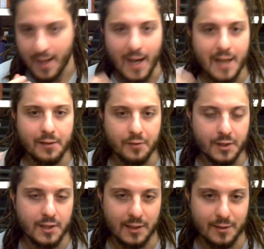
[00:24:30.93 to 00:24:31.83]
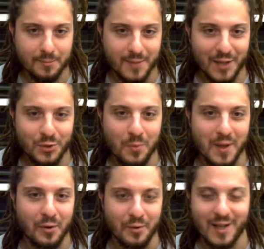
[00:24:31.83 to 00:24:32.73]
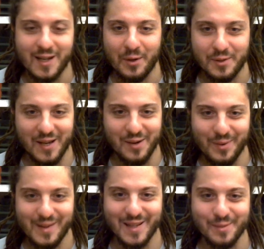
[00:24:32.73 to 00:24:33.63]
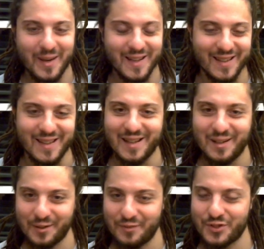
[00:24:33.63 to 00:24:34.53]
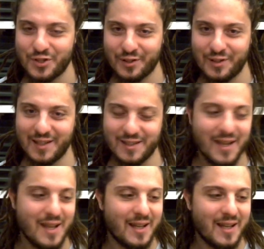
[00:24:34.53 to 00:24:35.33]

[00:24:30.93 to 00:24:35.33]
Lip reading: I never did. I do my own cacao ceremonies by eating a lot of chocolate,